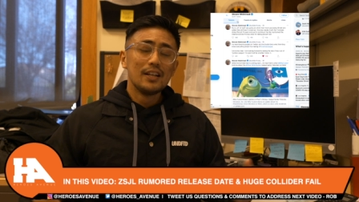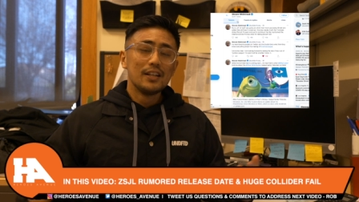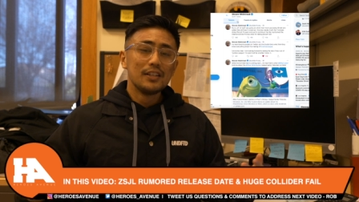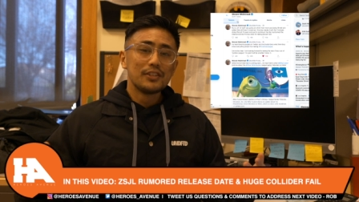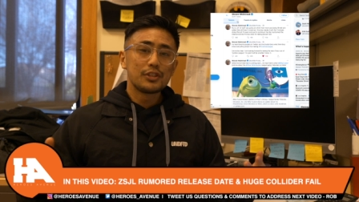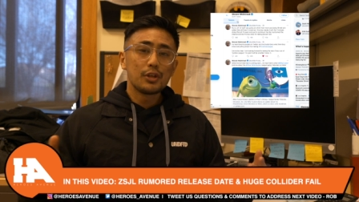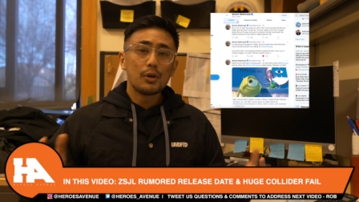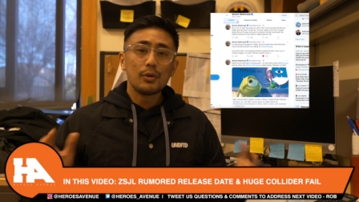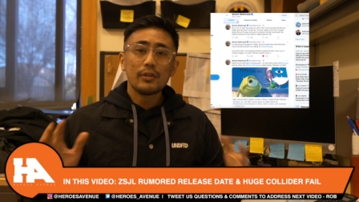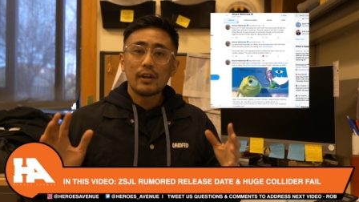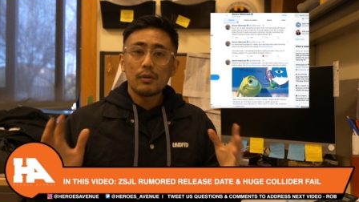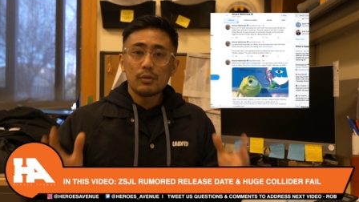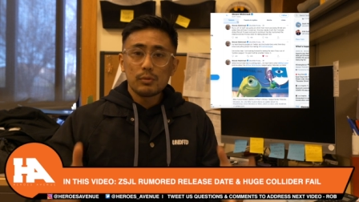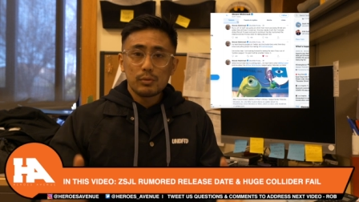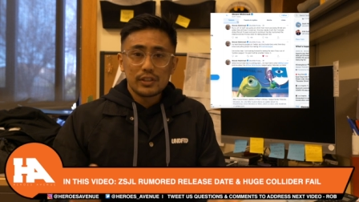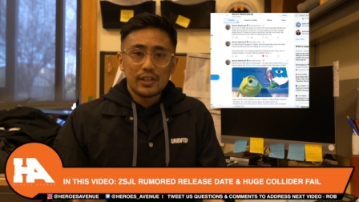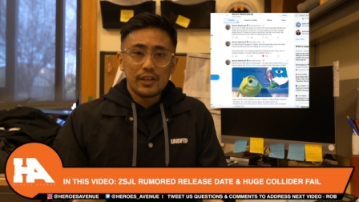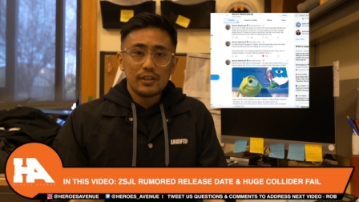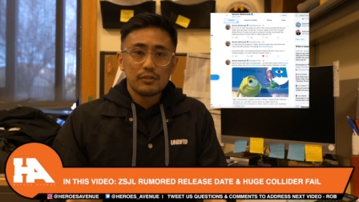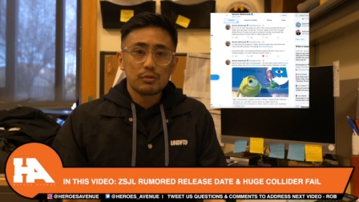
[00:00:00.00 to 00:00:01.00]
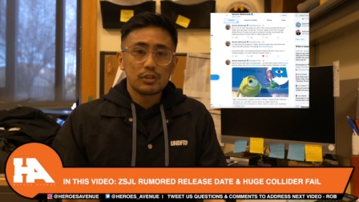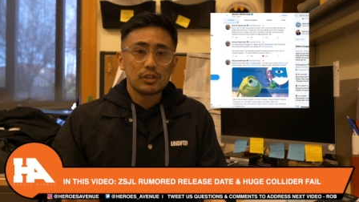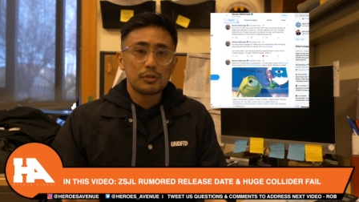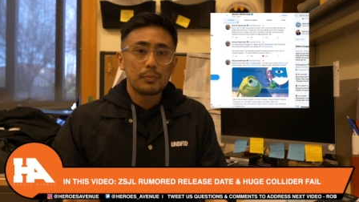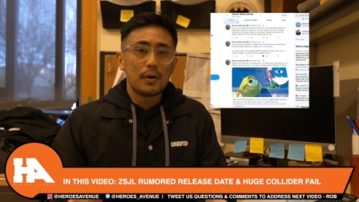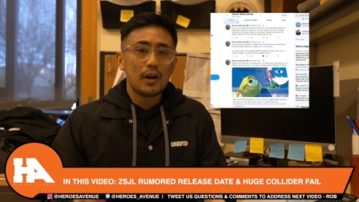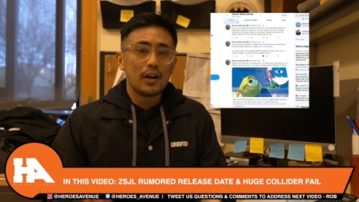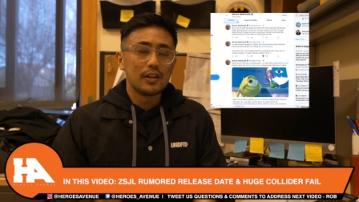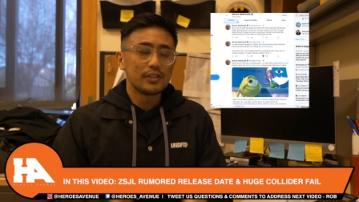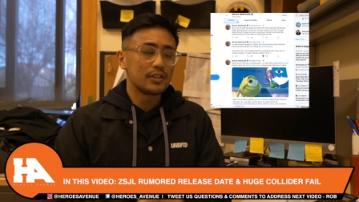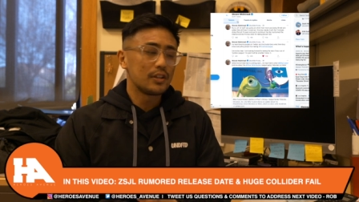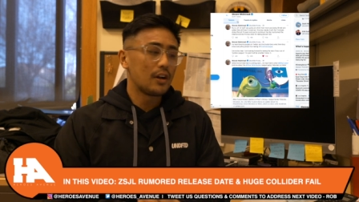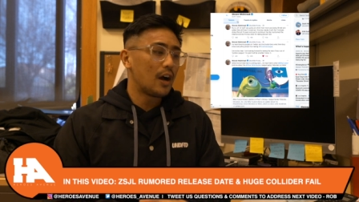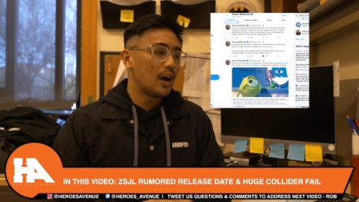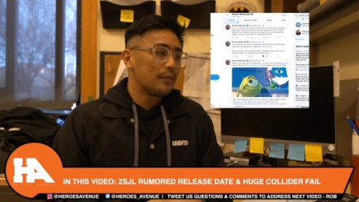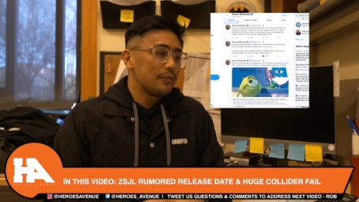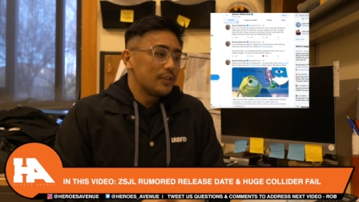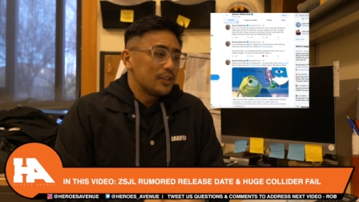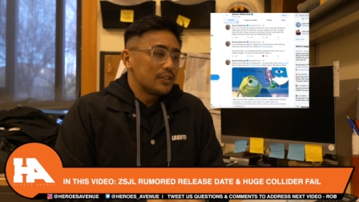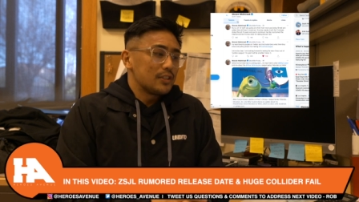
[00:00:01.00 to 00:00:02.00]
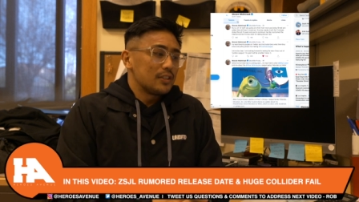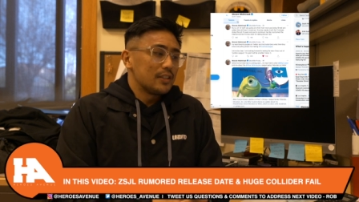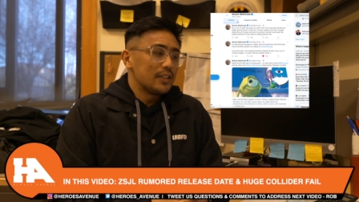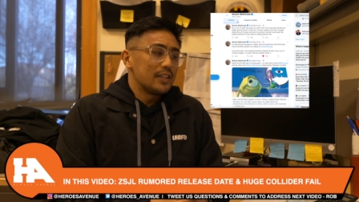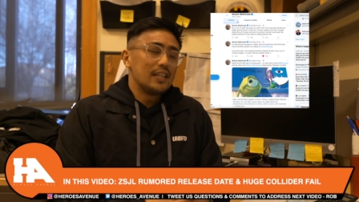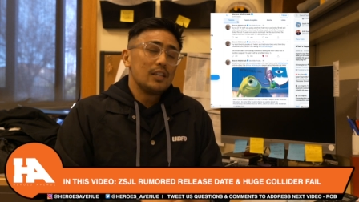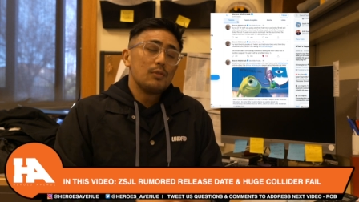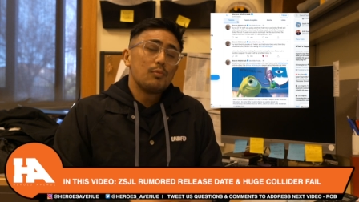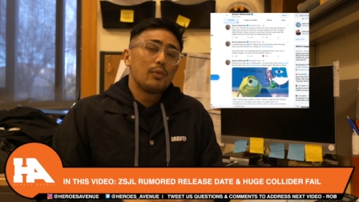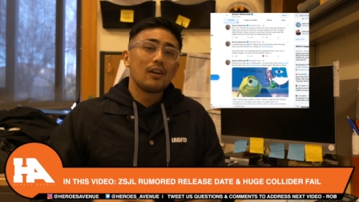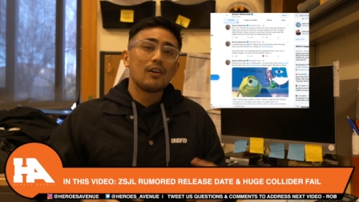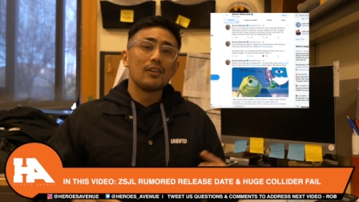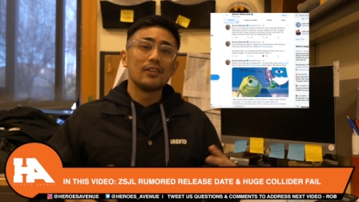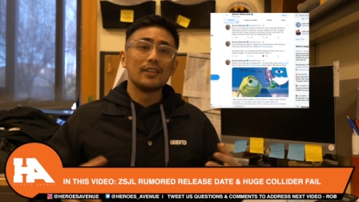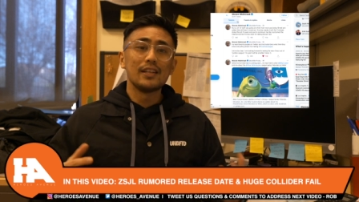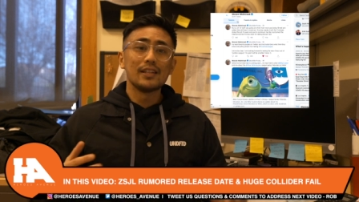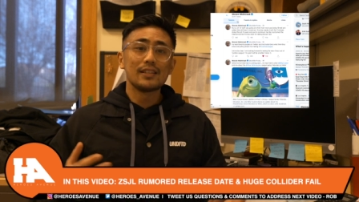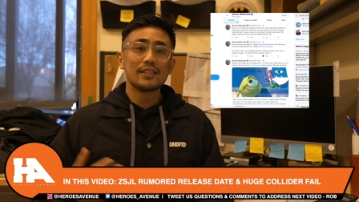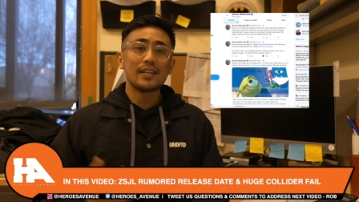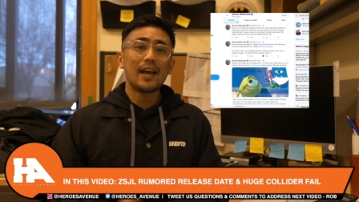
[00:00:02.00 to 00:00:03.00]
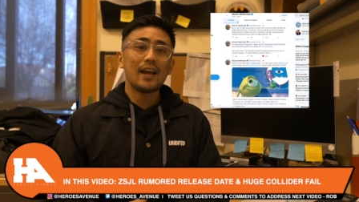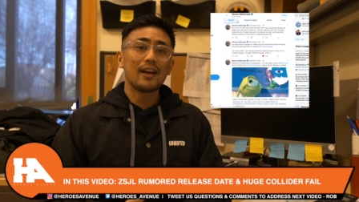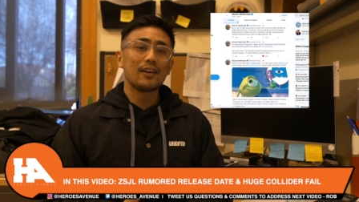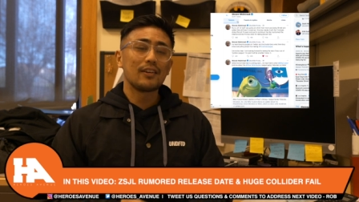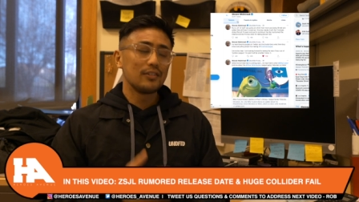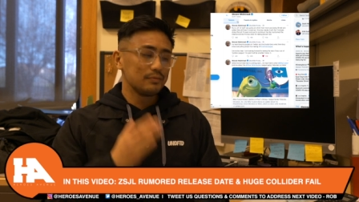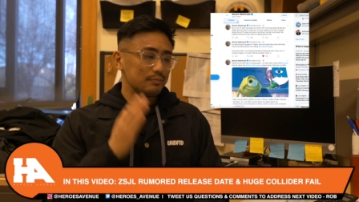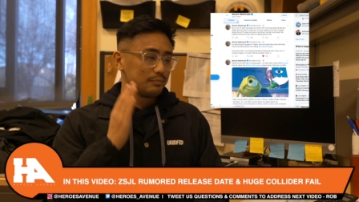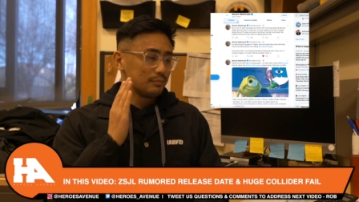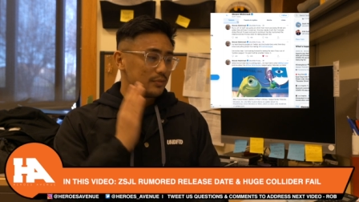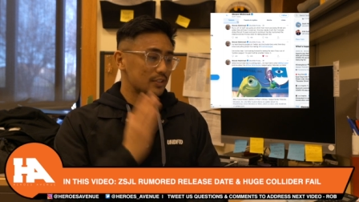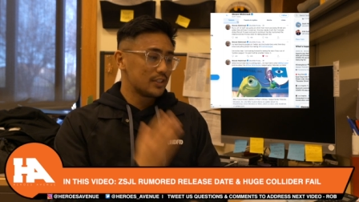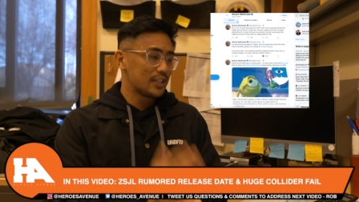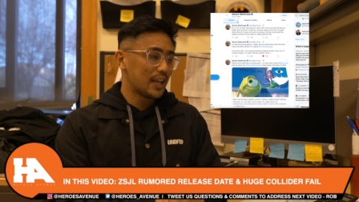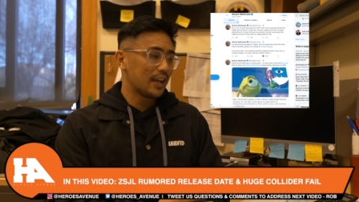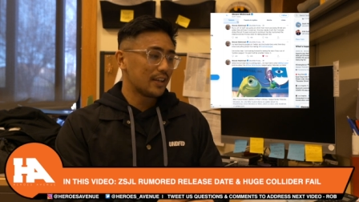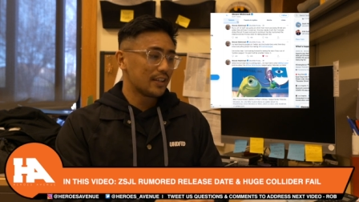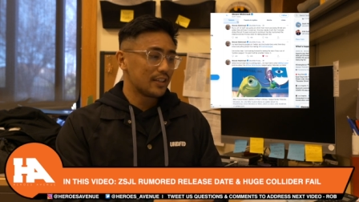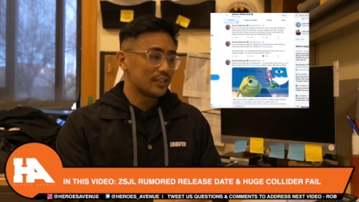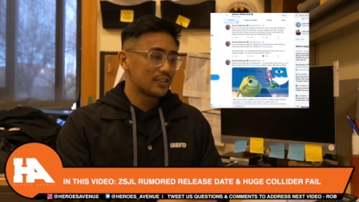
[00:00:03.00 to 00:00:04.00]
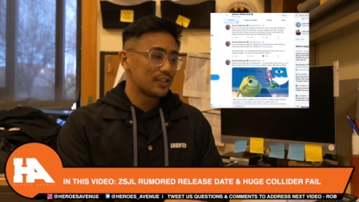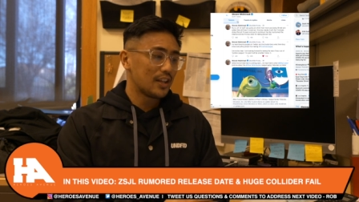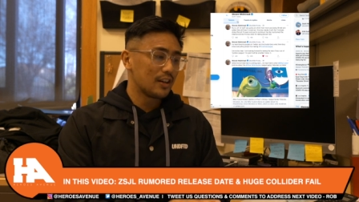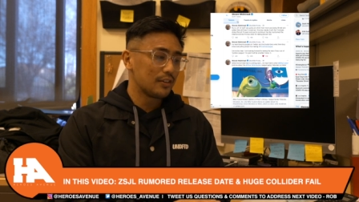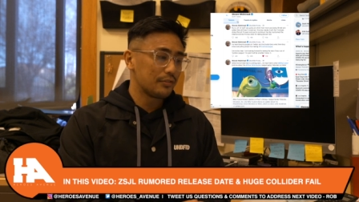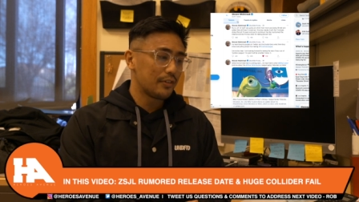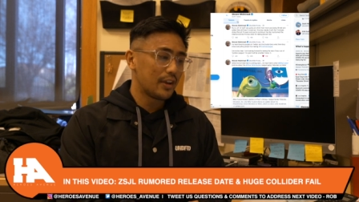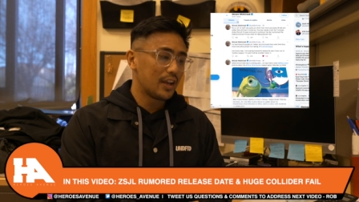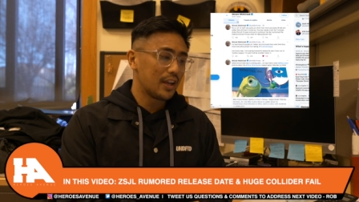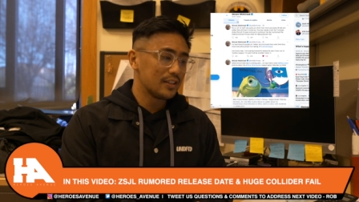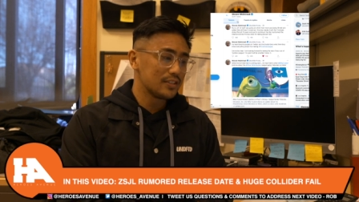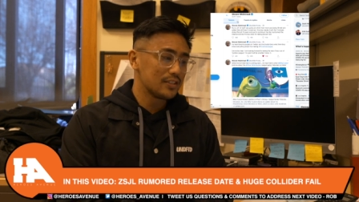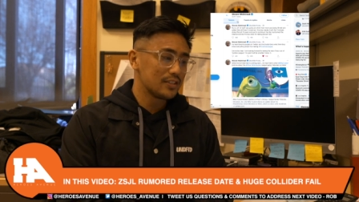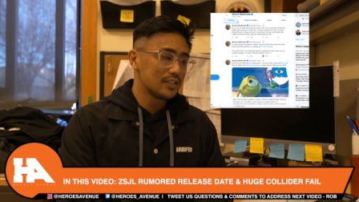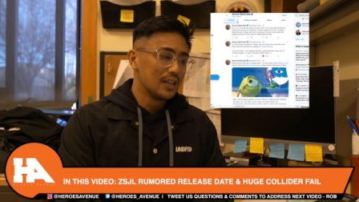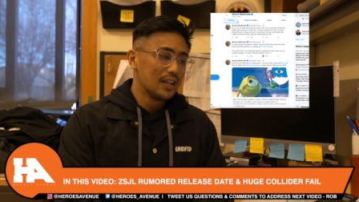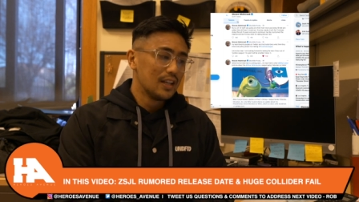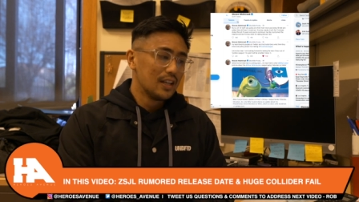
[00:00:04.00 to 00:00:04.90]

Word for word: So there was his response, and obviously he went on the attack, attacking Snyder fans.